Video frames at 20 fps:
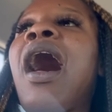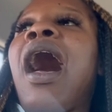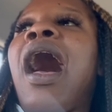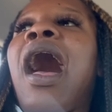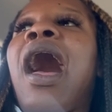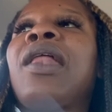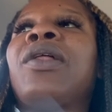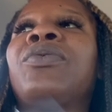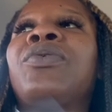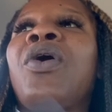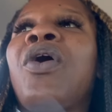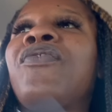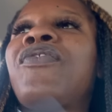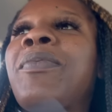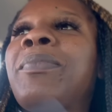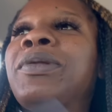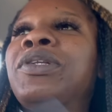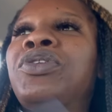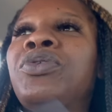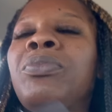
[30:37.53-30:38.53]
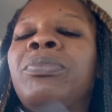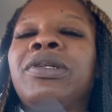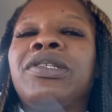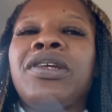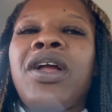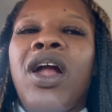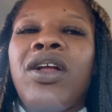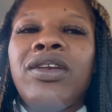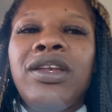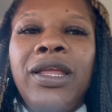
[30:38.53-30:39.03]
I don't know if I'm gonna do
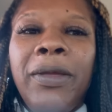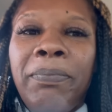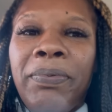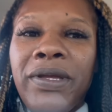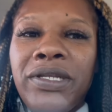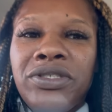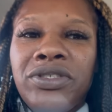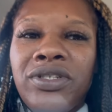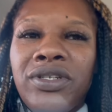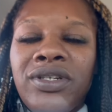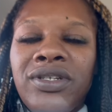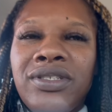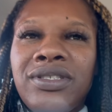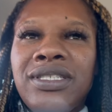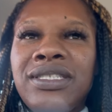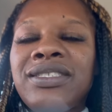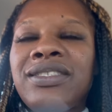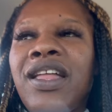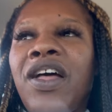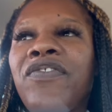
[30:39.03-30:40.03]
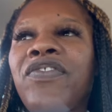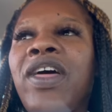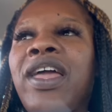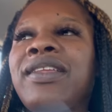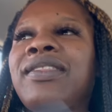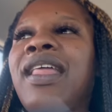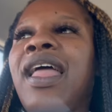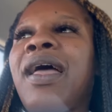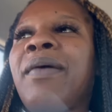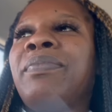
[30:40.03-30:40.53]
maternity pictures and stuff
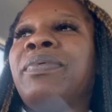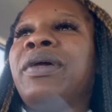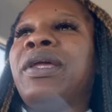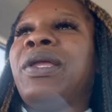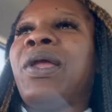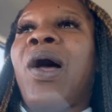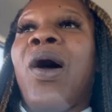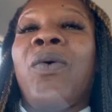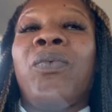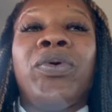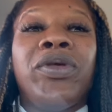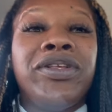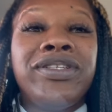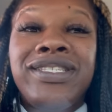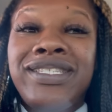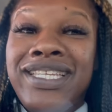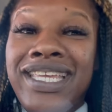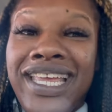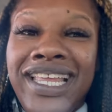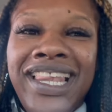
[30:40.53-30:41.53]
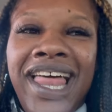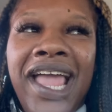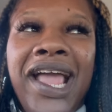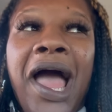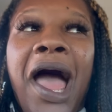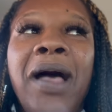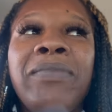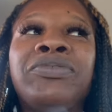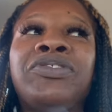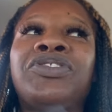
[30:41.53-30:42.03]
like that, but y'all will see. Like,
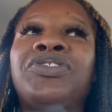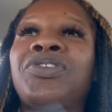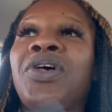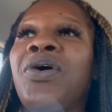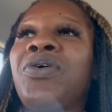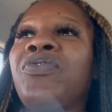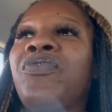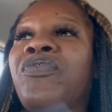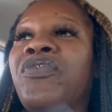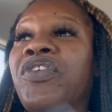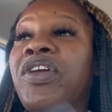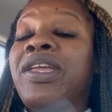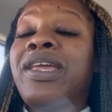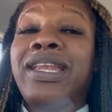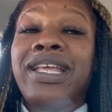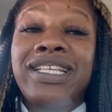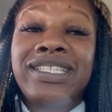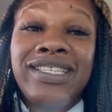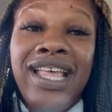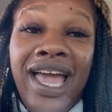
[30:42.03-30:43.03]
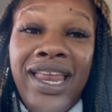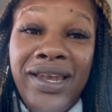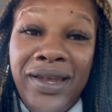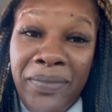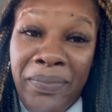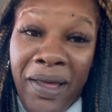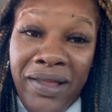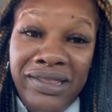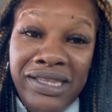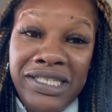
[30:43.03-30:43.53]
I'm so freaking excited
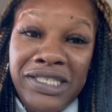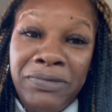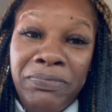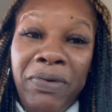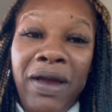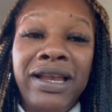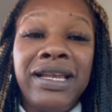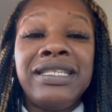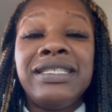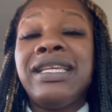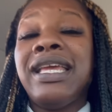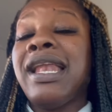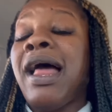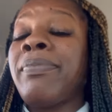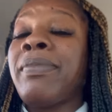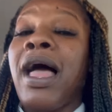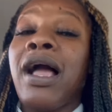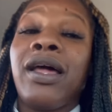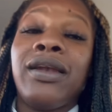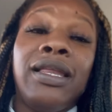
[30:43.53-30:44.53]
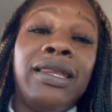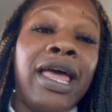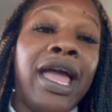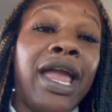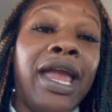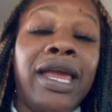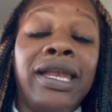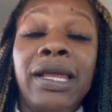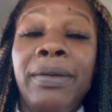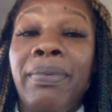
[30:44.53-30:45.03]
about this pregnancy, and I'm not gonna
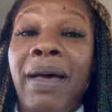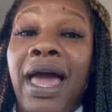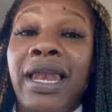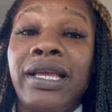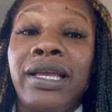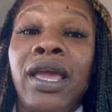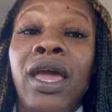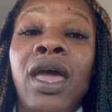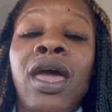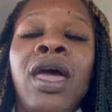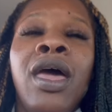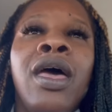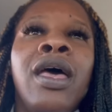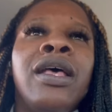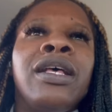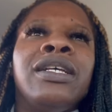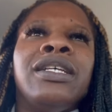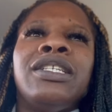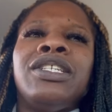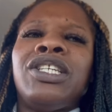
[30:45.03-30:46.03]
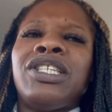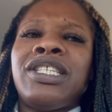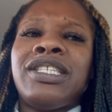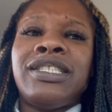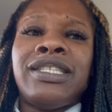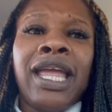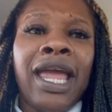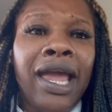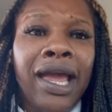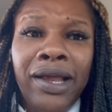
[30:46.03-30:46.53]
let anybody
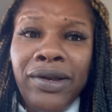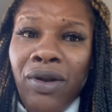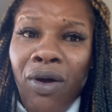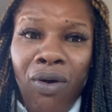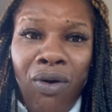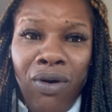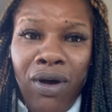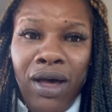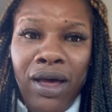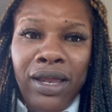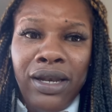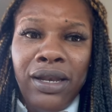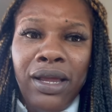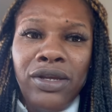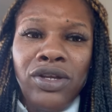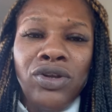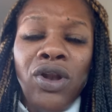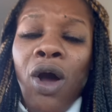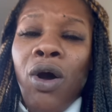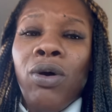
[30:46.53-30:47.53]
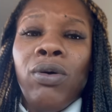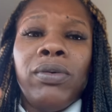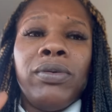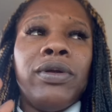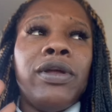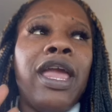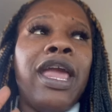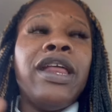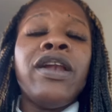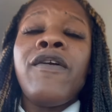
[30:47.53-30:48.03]
stand on, you know,
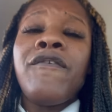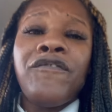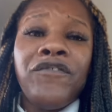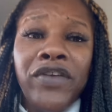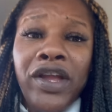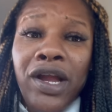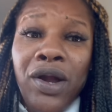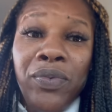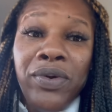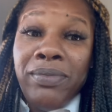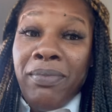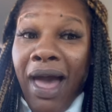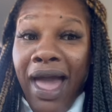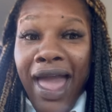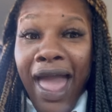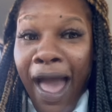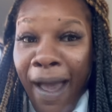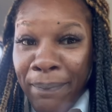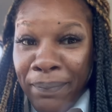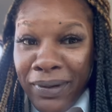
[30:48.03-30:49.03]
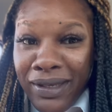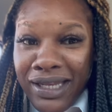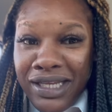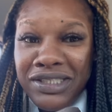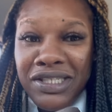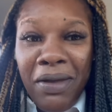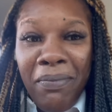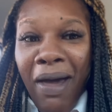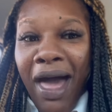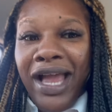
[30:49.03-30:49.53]
interfere with my
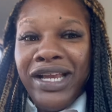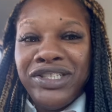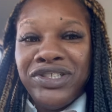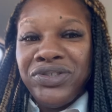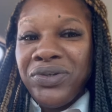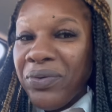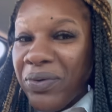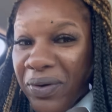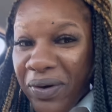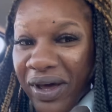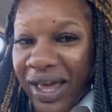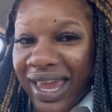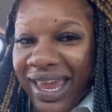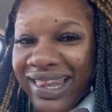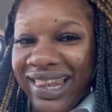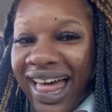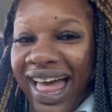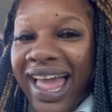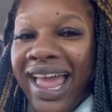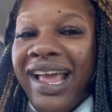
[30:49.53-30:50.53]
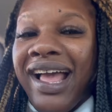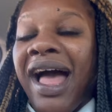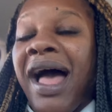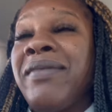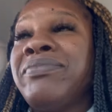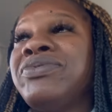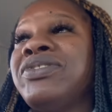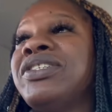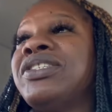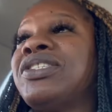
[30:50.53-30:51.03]
happiness and my joy. Like,
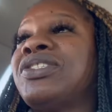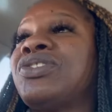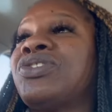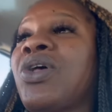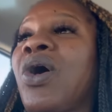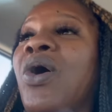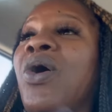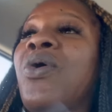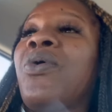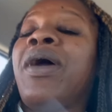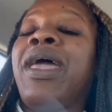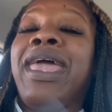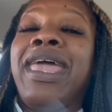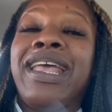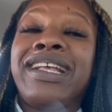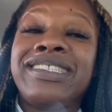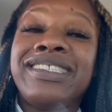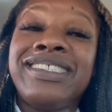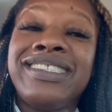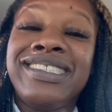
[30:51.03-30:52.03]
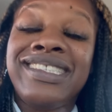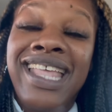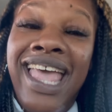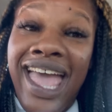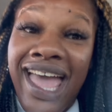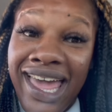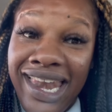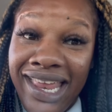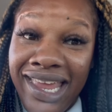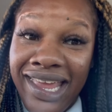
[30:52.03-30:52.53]
I'm just so
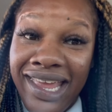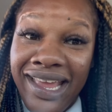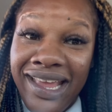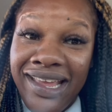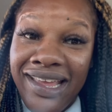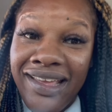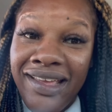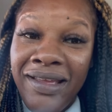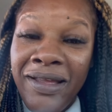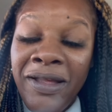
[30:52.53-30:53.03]
ecstatic.